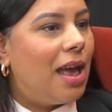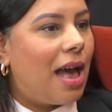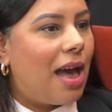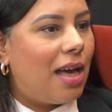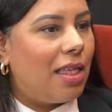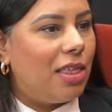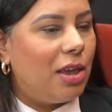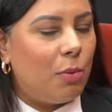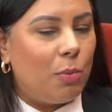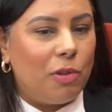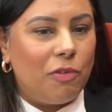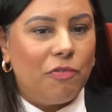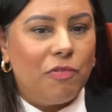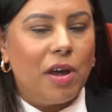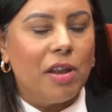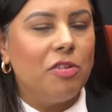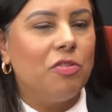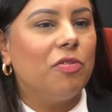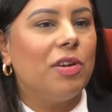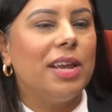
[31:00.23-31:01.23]
uh, they will
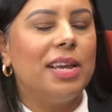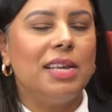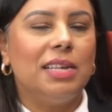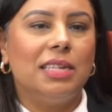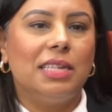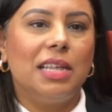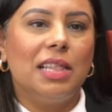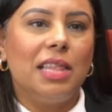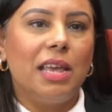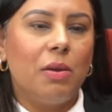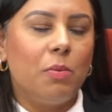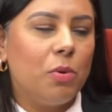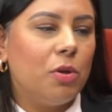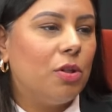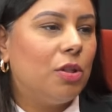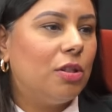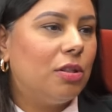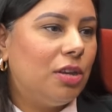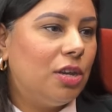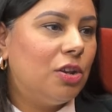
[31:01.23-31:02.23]
fundraise, and they
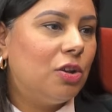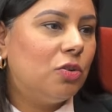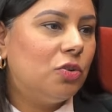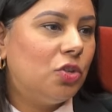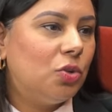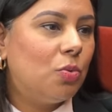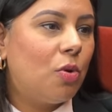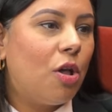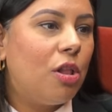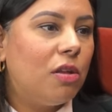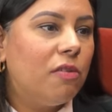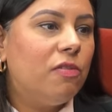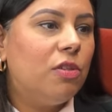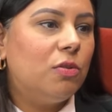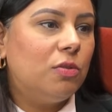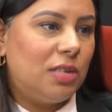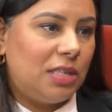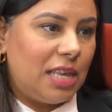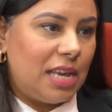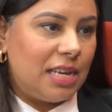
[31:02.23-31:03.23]
will you know do all of
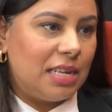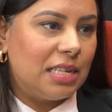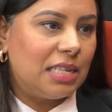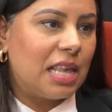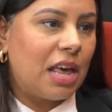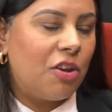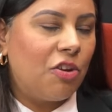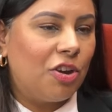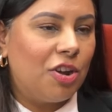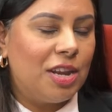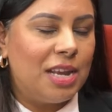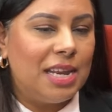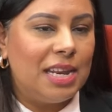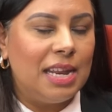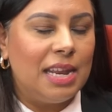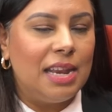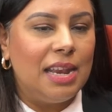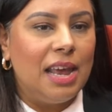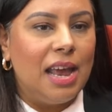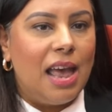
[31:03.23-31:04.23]
those things that are
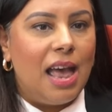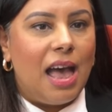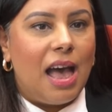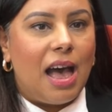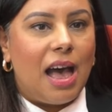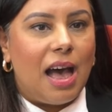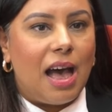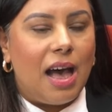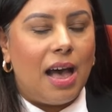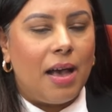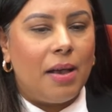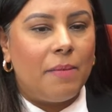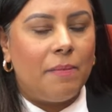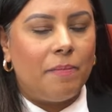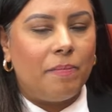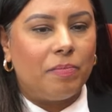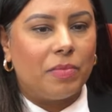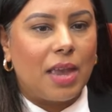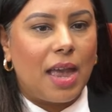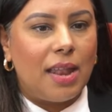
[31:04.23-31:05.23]
needed.
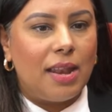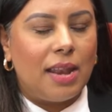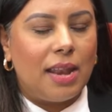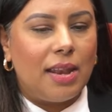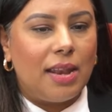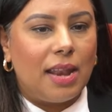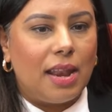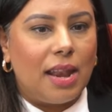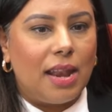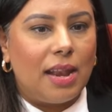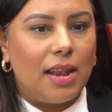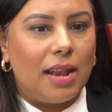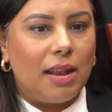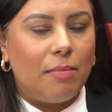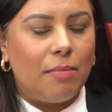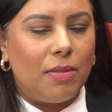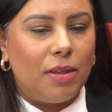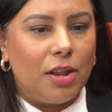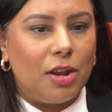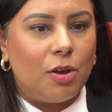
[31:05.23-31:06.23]
Um,
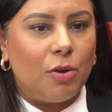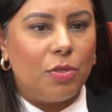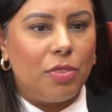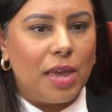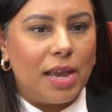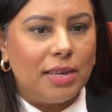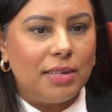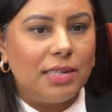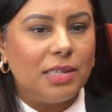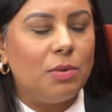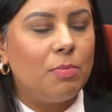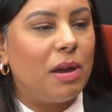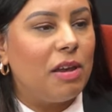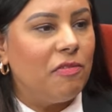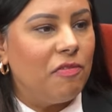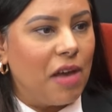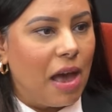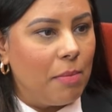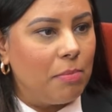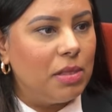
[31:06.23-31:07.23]
and you know, thanks to my
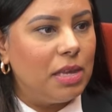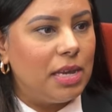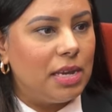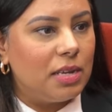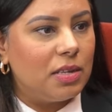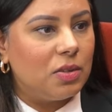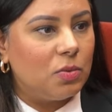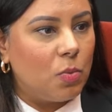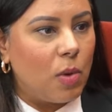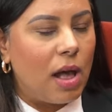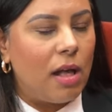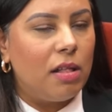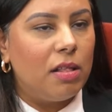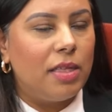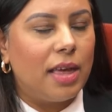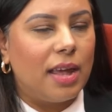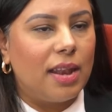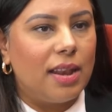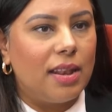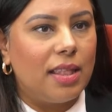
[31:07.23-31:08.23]
family as well,
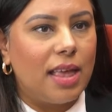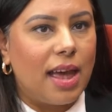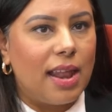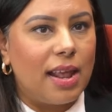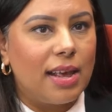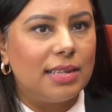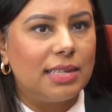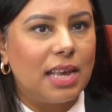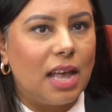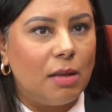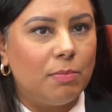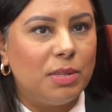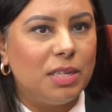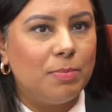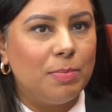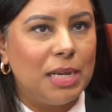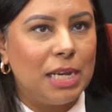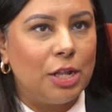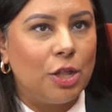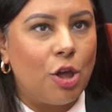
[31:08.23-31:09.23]
that that has
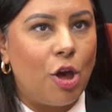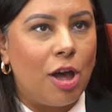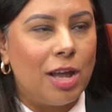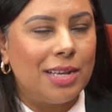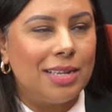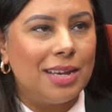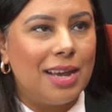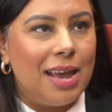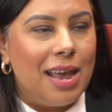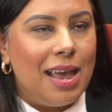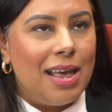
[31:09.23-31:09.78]
helped me a lot.